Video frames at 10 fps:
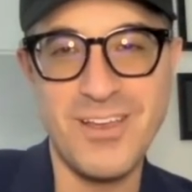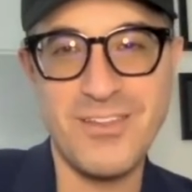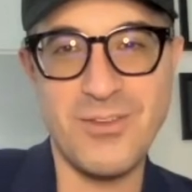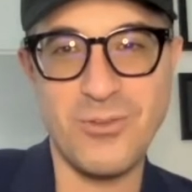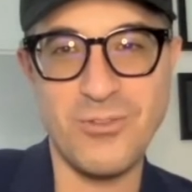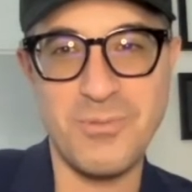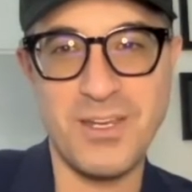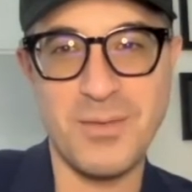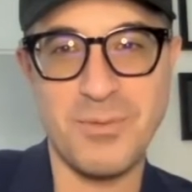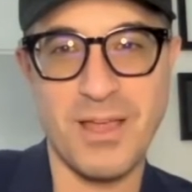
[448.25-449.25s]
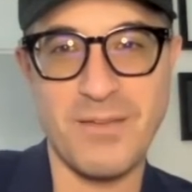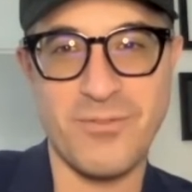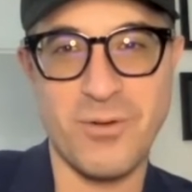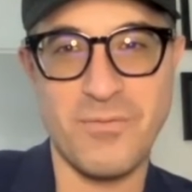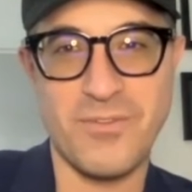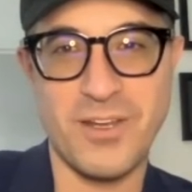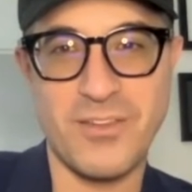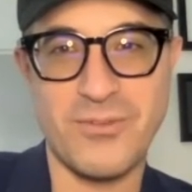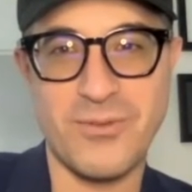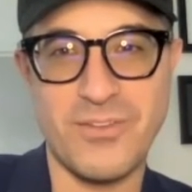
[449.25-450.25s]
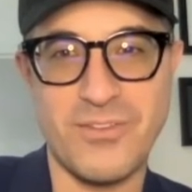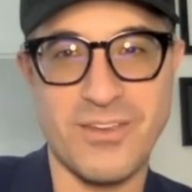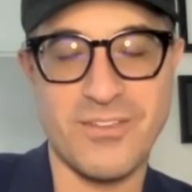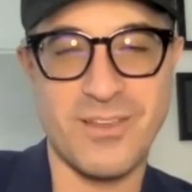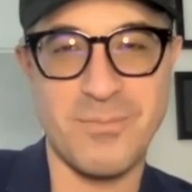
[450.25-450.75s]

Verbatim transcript: social media platform, FENIX 360,